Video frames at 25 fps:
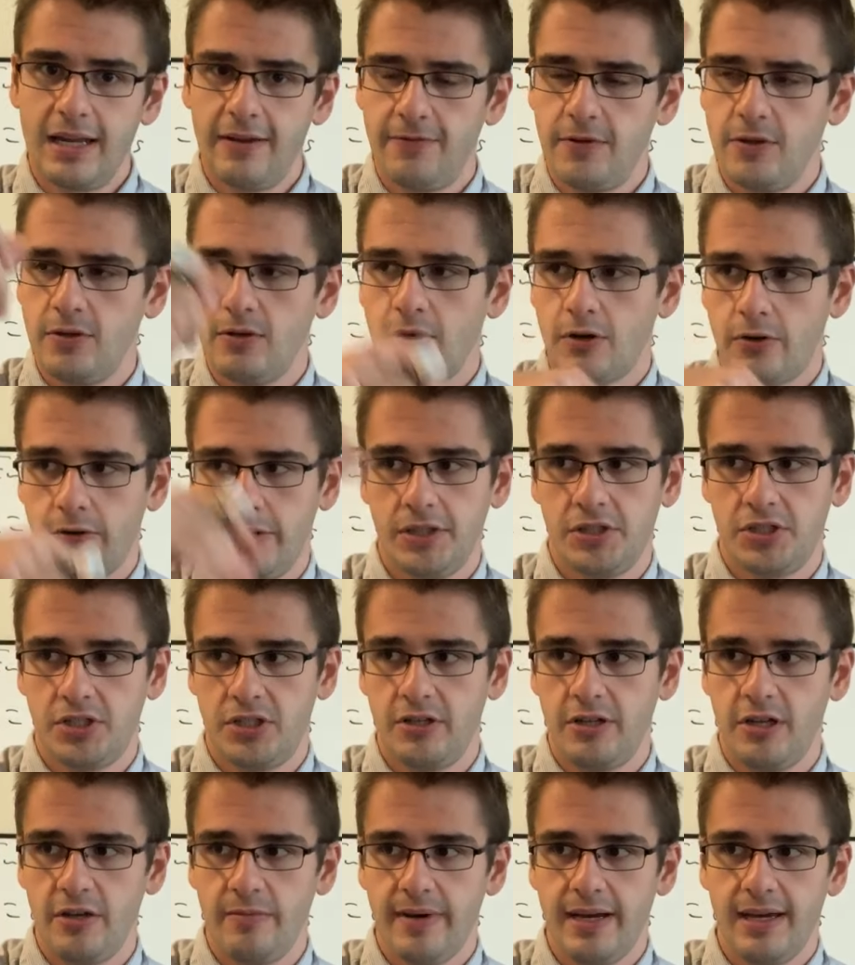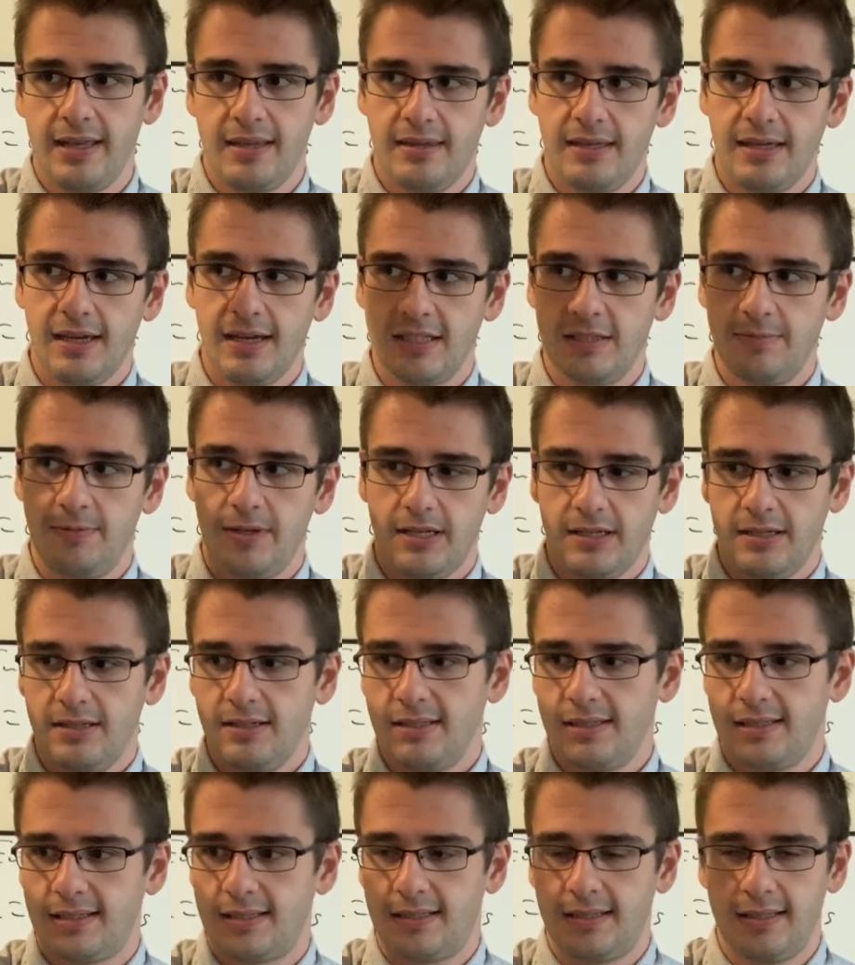If you're a Christian, you might think it's
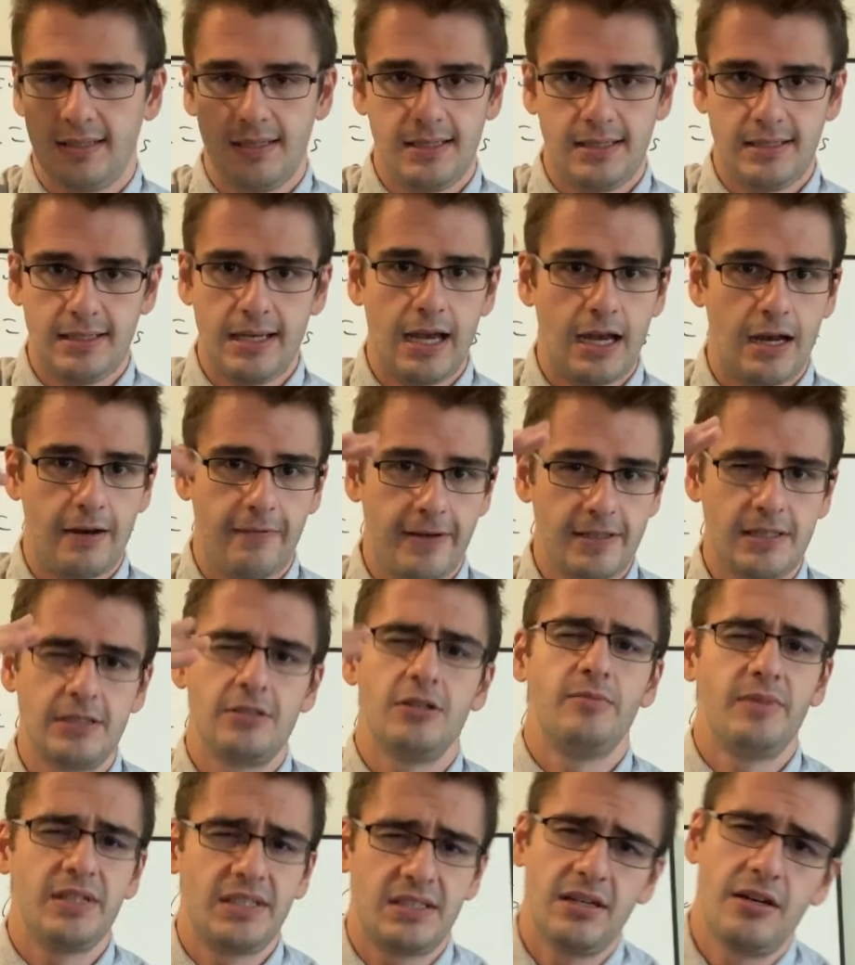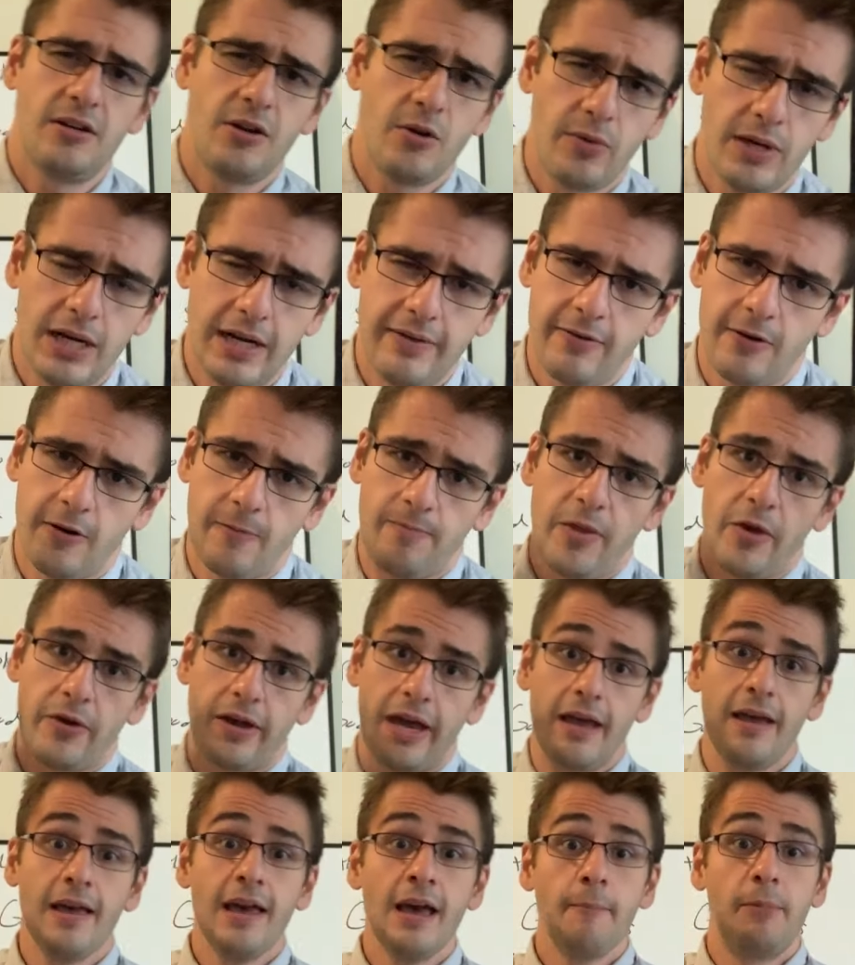because he sacrificed his only son or whatever,
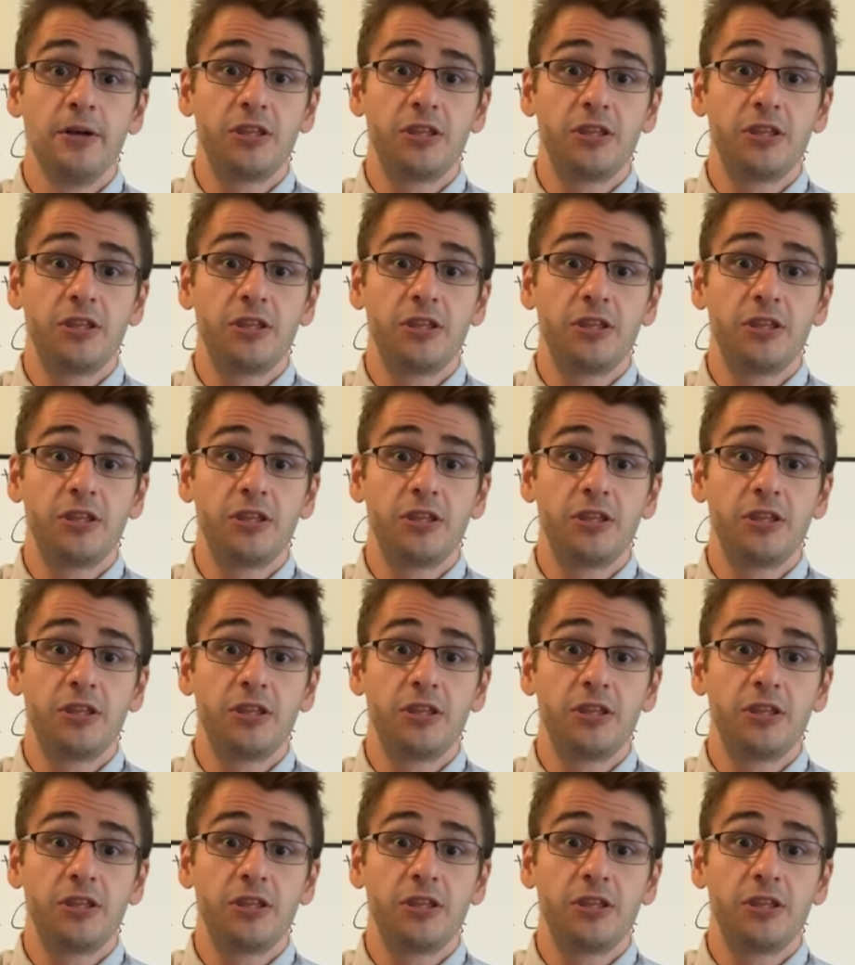okay?